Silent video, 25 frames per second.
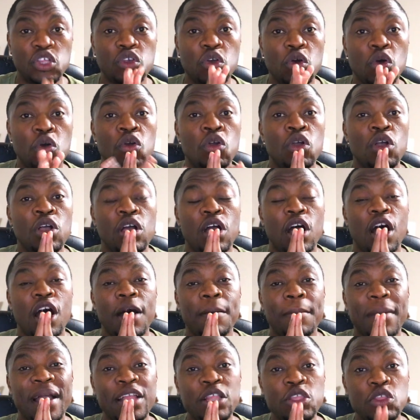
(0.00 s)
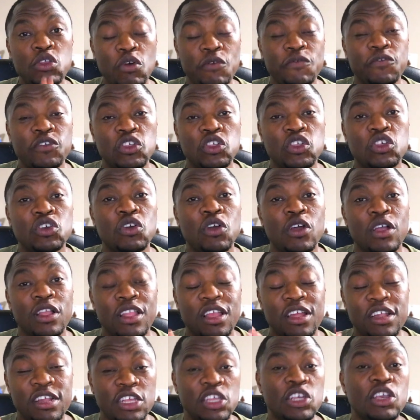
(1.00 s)
So um, I know for sure a
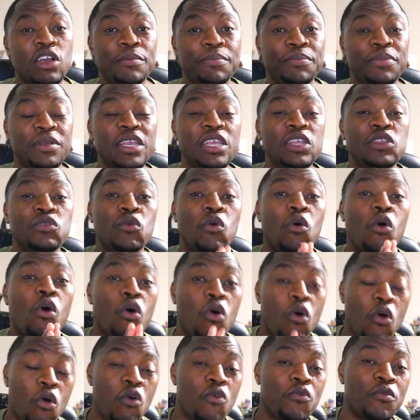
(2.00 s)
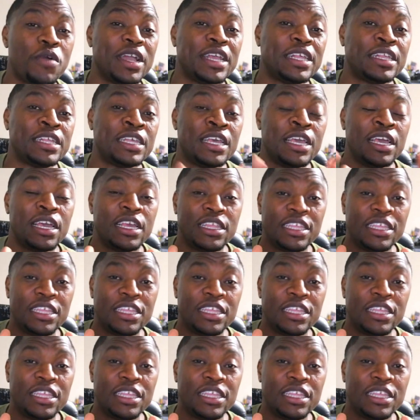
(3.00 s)
lot of these companies will always